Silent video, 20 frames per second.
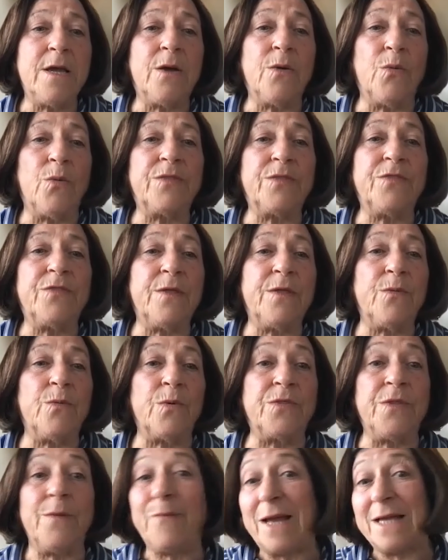with
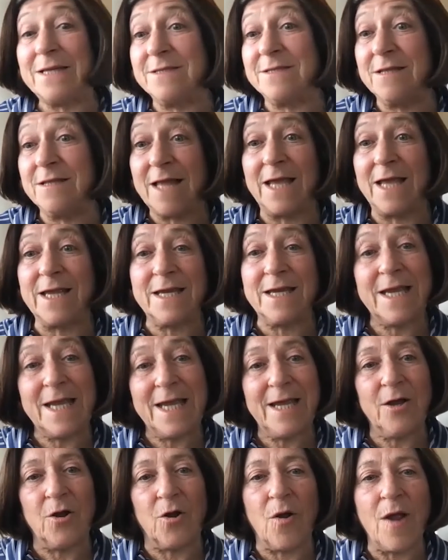the best that they can
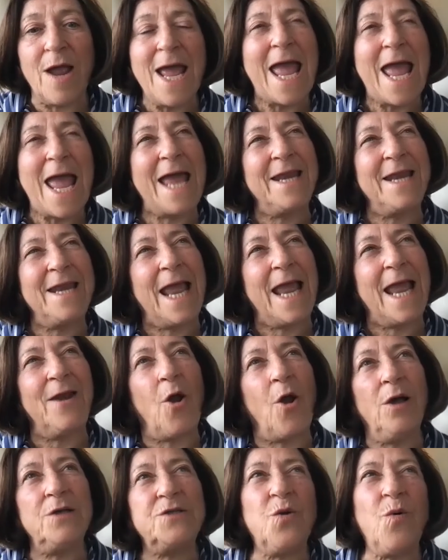hear, and
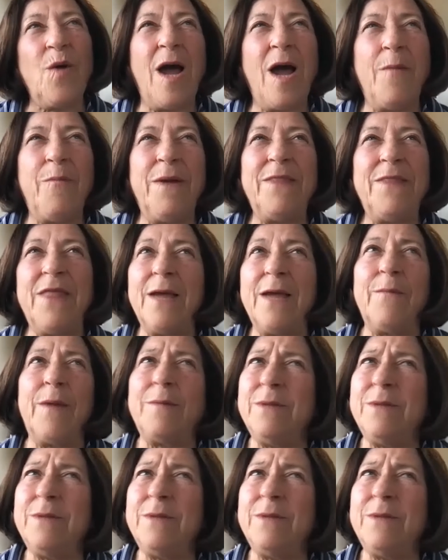also helping them.